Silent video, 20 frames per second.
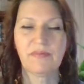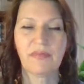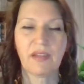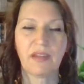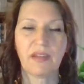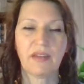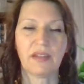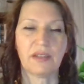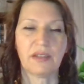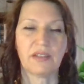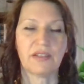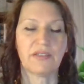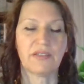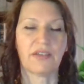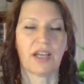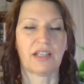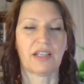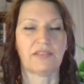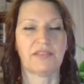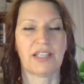The
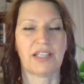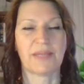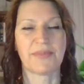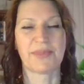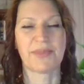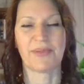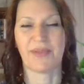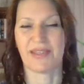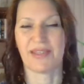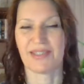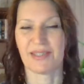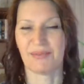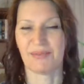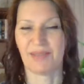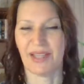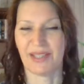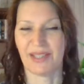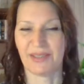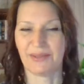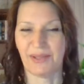violet flame surrounds the
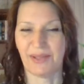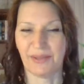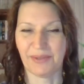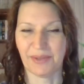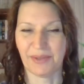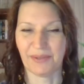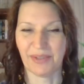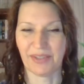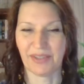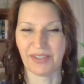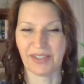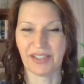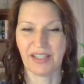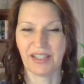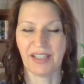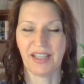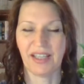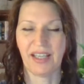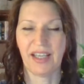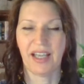planet while we work.
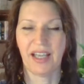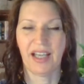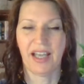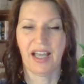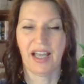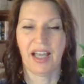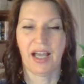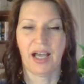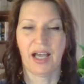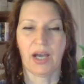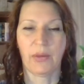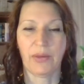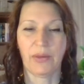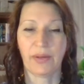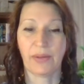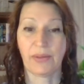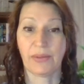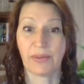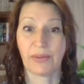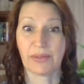We're
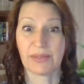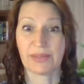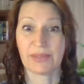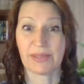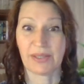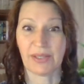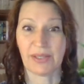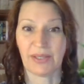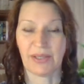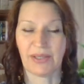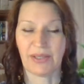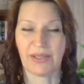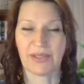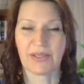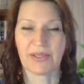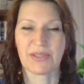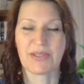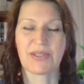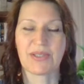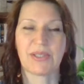all good to go.
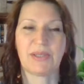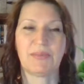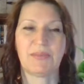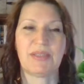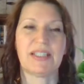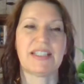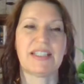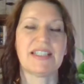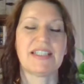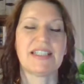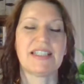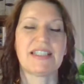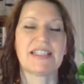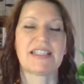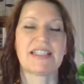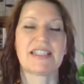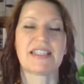So please